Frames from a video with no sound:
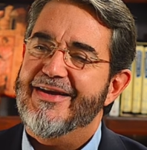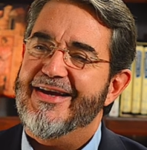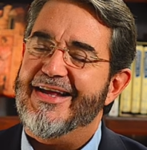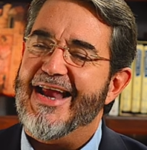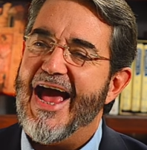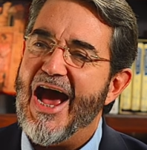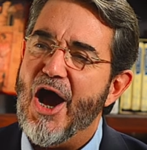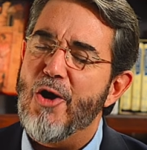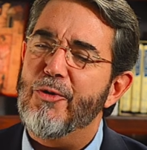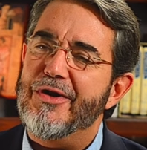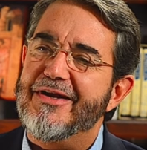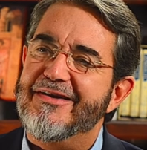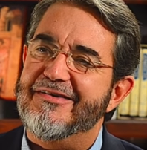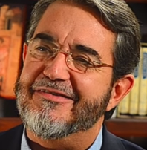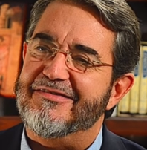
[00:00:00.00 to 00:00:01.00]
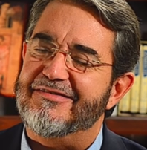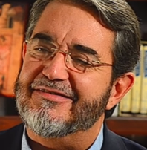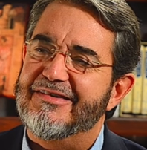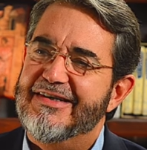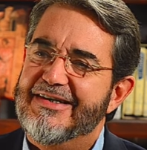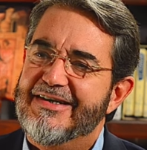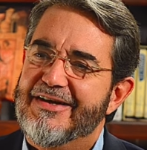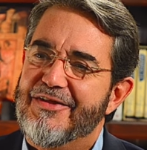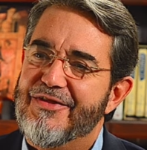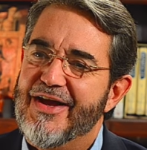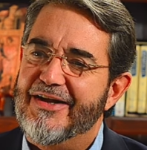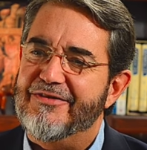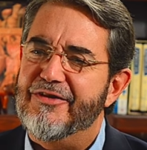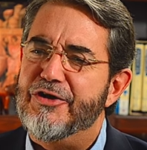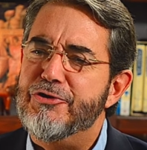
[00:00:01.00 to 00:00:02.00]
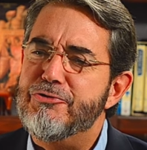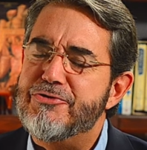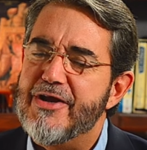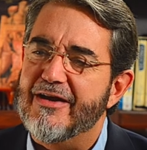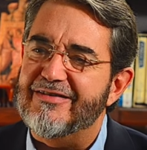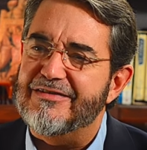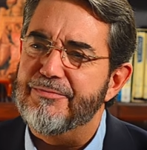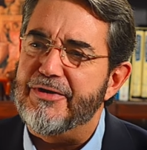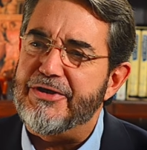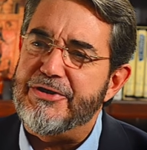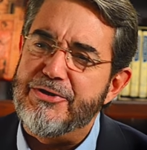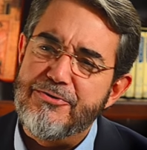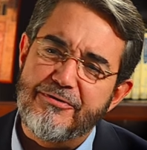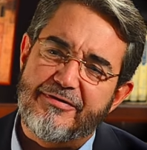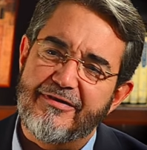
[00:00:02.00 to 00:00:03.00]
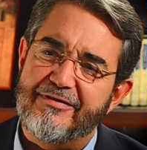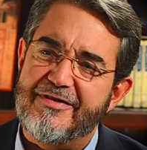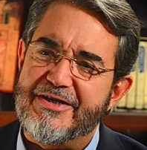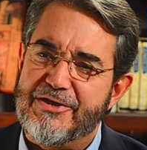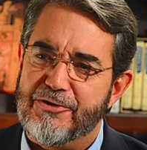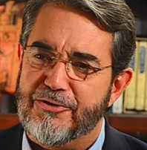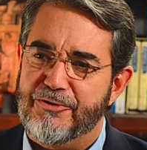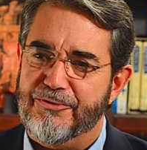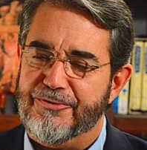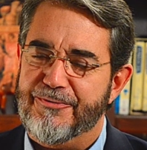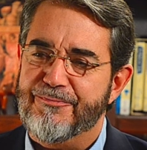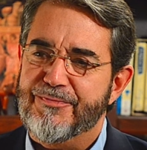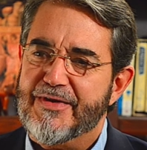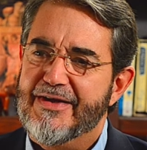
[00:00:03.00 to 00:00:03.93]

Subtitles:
and how it is that the New Testament uses the old,